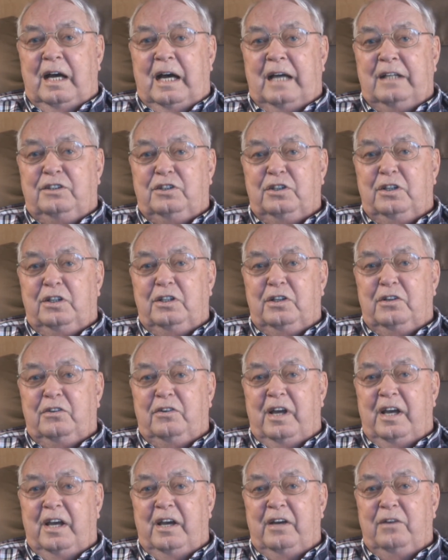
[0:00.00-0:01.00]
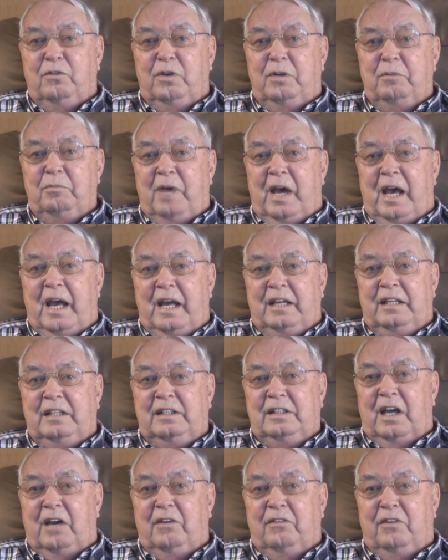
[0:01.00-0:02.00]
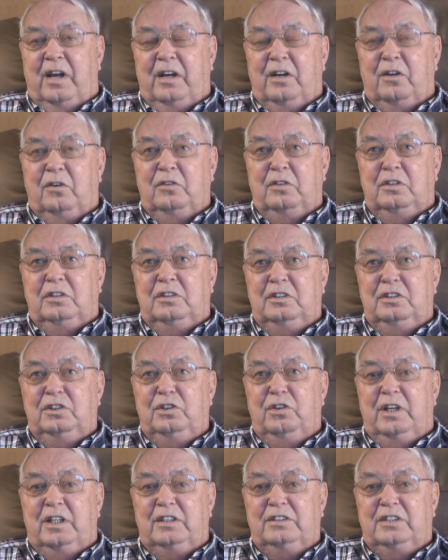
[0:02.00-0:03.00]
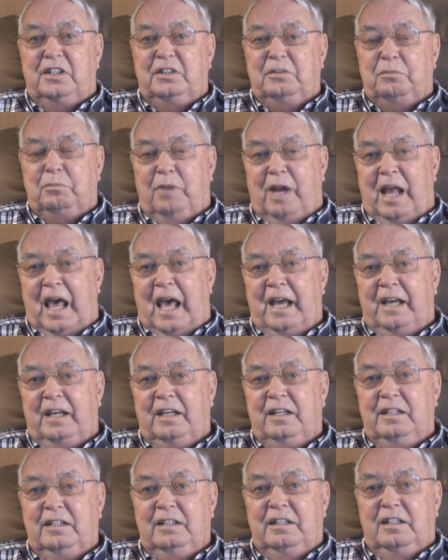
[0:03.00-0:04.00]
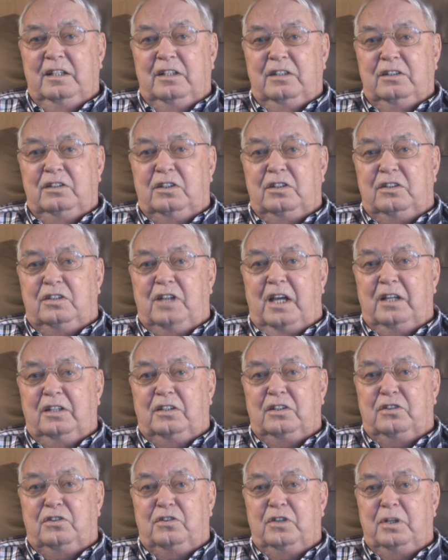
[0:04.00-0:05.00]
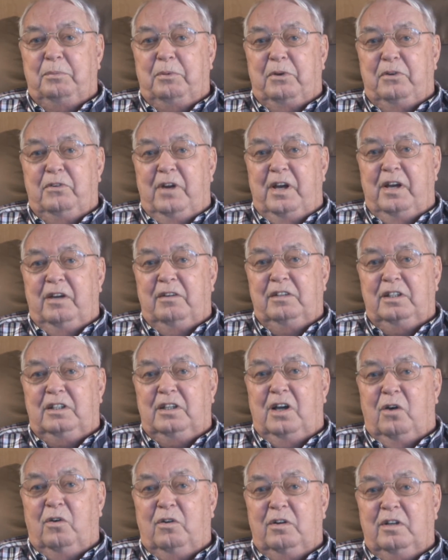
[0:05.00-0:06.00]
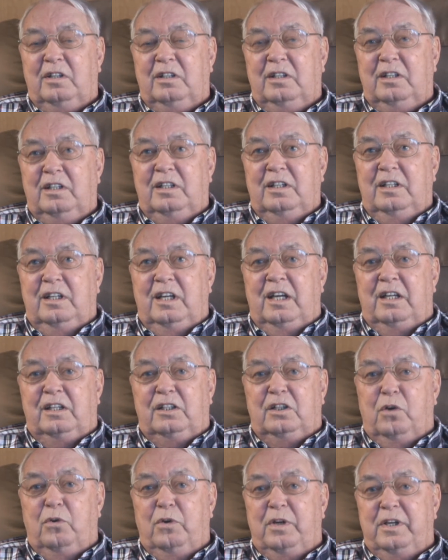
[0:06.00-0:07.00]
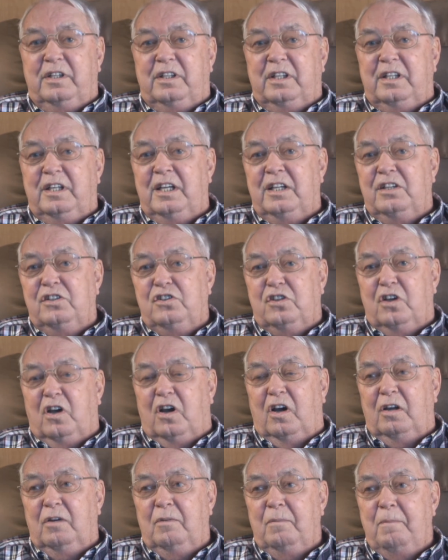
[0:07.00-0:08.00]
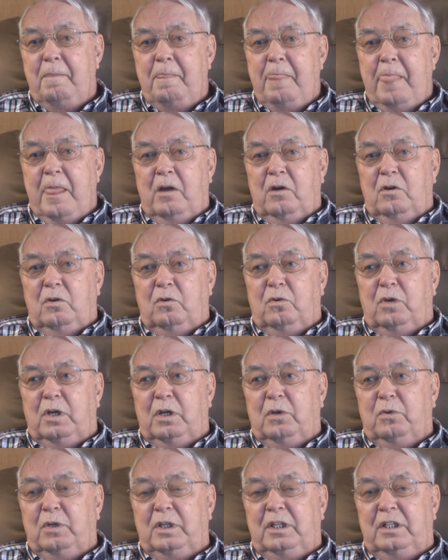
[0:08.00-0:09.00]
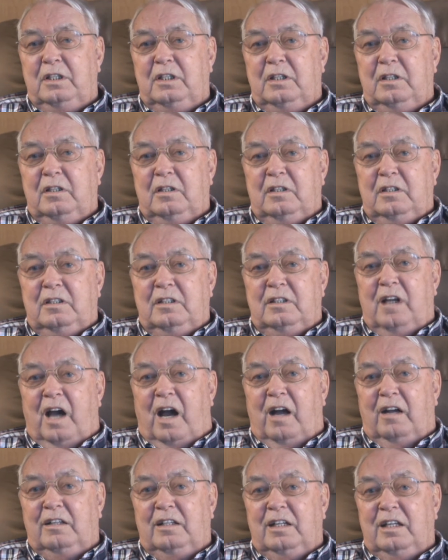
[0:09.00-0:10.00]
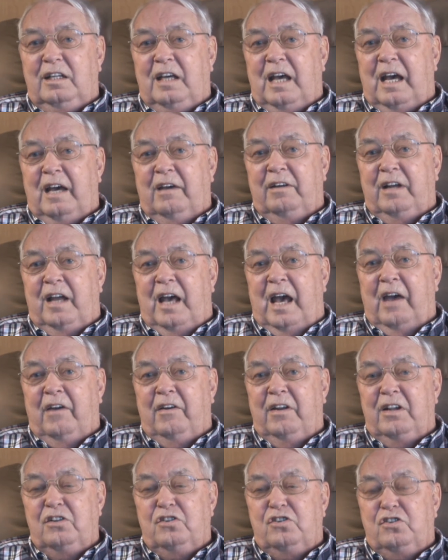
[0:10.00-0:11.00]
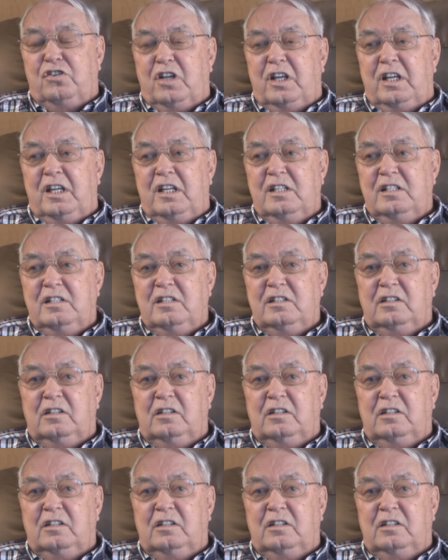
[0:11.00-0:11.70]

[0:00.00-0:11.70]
I turned around, went back, got right on the USS Black to take the trip around the corner and go into Incheon, where we docked out at sea.